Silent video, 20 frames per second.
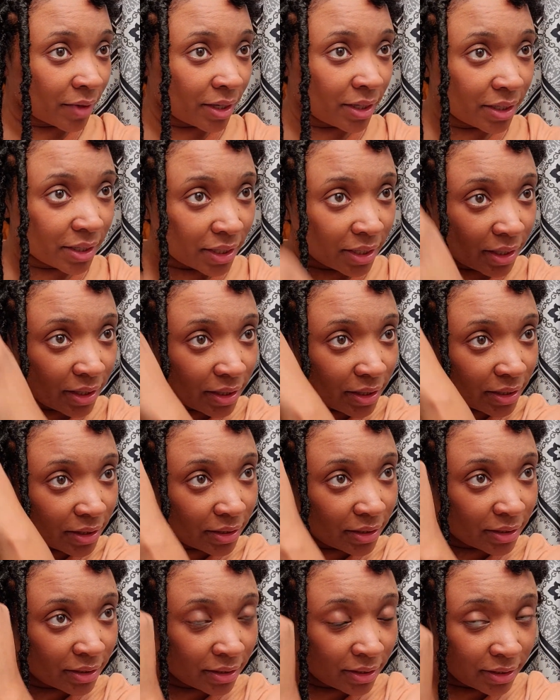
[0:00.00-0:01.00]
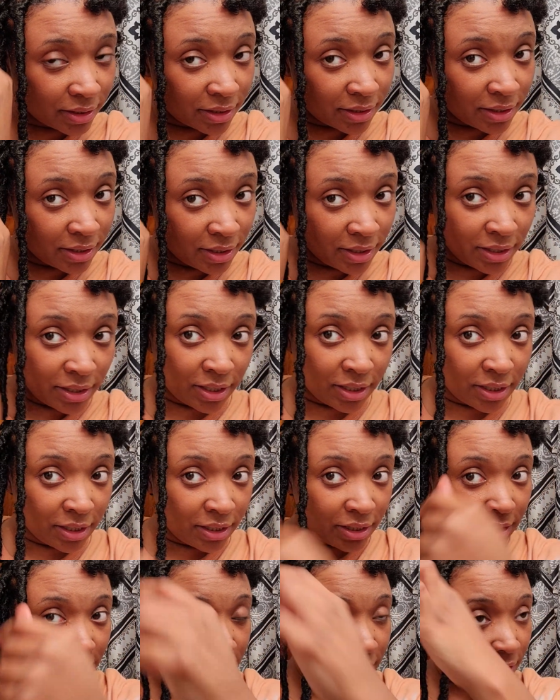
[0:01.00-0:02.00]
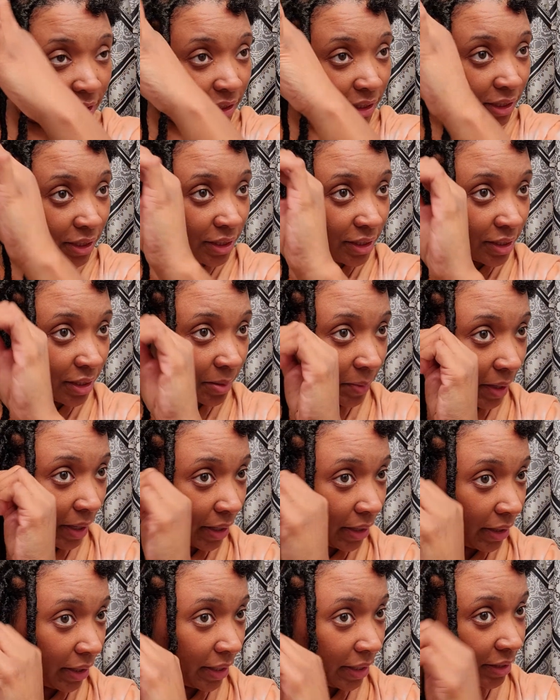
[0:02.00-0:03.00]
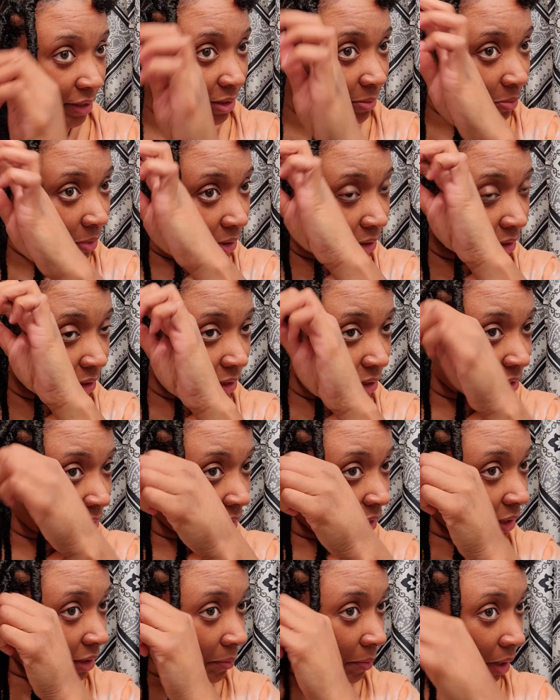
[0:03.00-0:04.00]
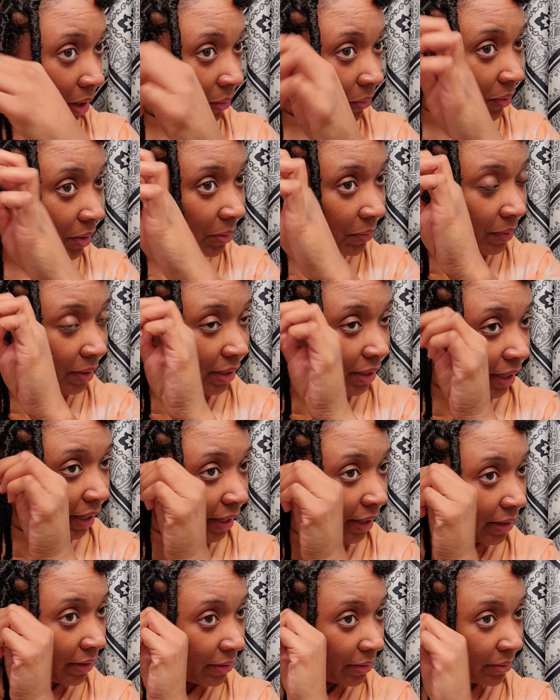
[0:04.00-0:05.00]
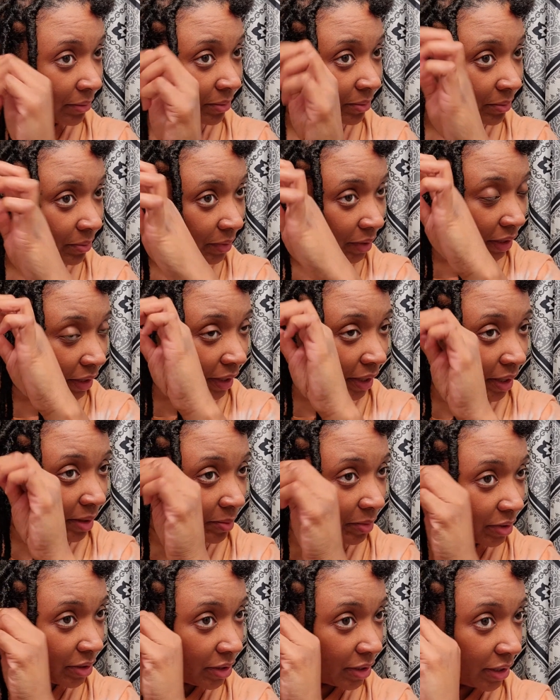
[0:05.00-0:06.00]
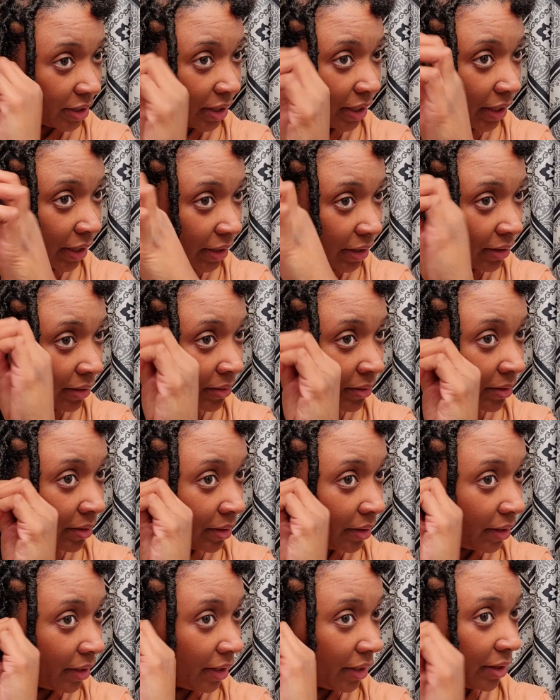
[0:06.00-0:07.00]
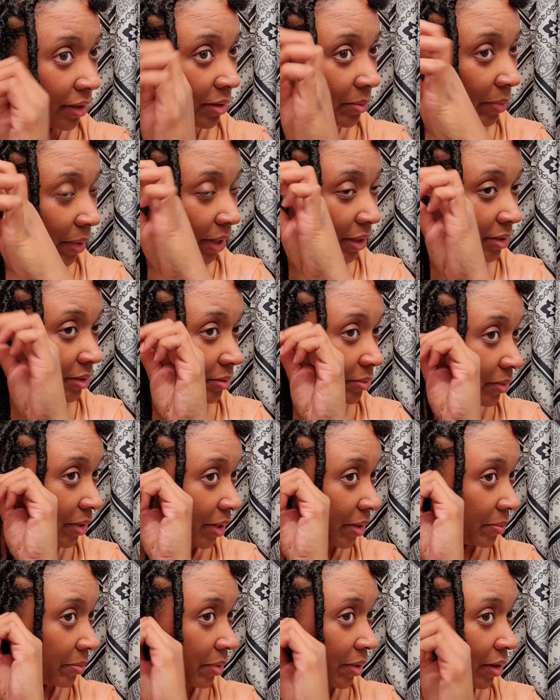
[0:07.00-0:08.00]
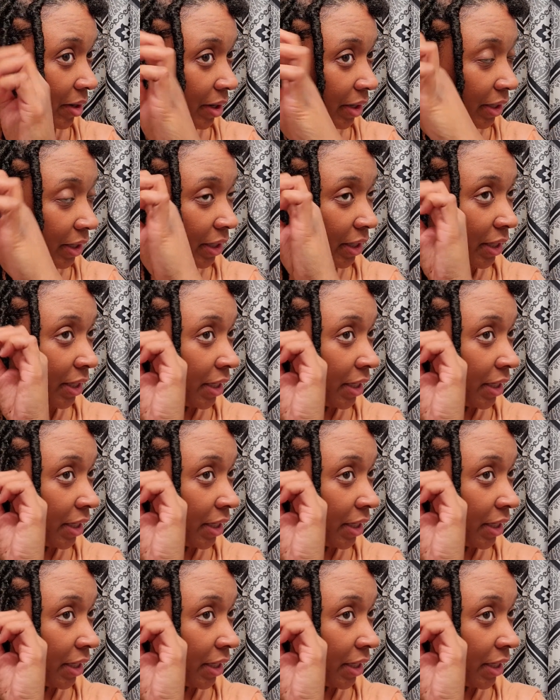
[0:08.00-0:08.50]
Kenya, she ends up kind of like spilling the tea about what went down when the camera shut down at the bachelorette party.